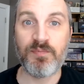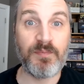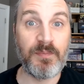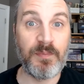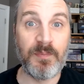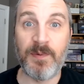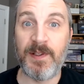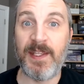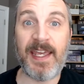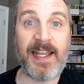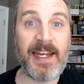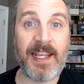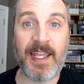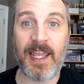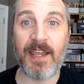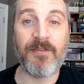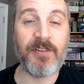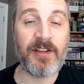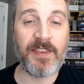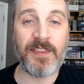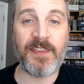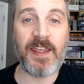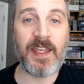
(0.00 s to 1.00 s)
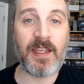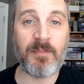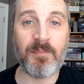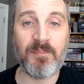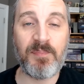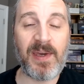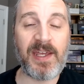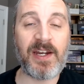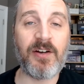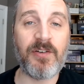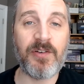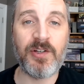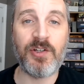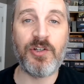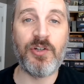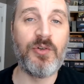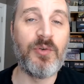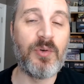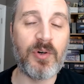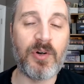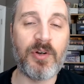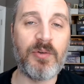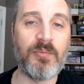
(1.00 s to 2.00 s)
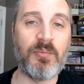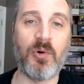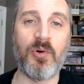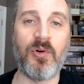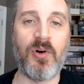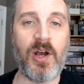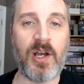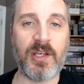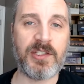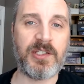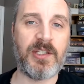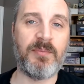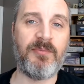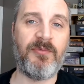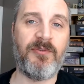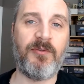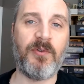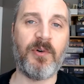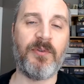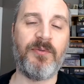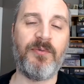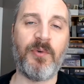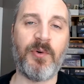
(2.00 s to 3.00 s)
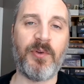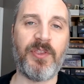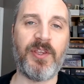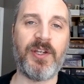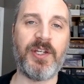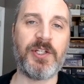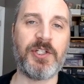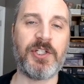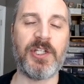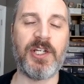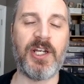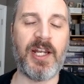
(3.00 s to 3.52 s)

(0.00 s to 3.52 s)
getting everything better and newer and more awesome for 4th edition,